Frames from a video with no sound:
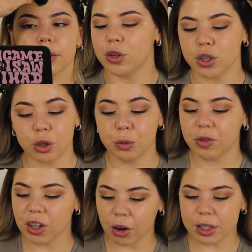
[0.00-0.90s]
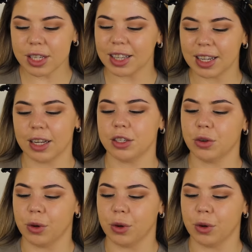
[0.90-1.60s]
So moving on to the next